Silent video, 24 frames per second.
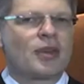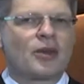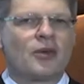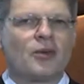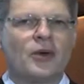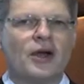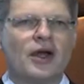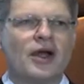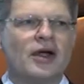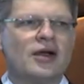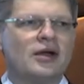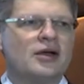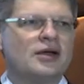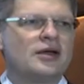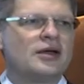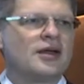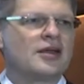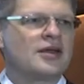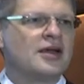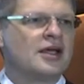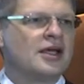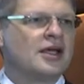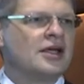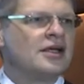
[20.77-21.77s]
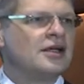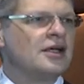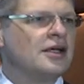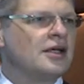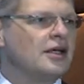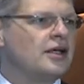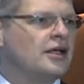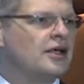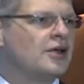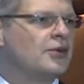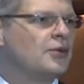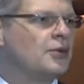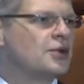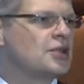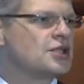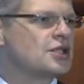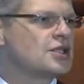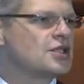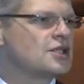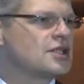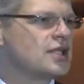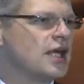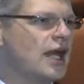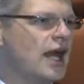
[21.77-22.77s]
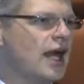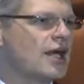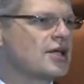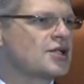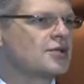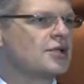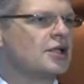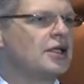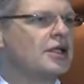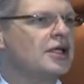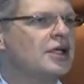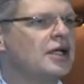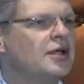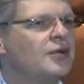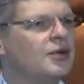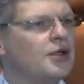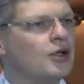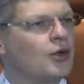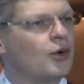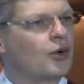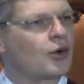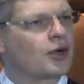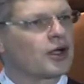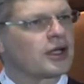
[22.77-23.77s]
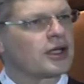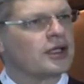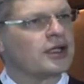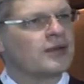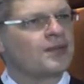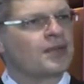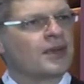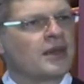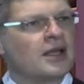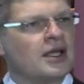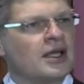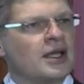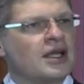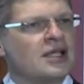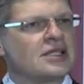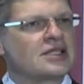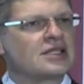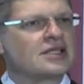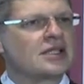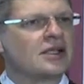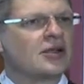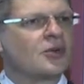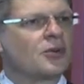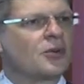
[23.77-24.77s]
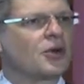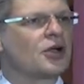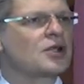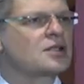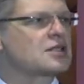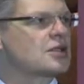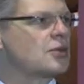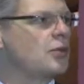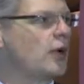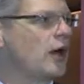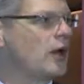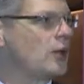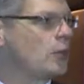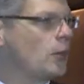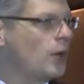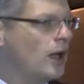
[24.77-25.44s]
where the inner ear, which is the actual hearing organ, still works quite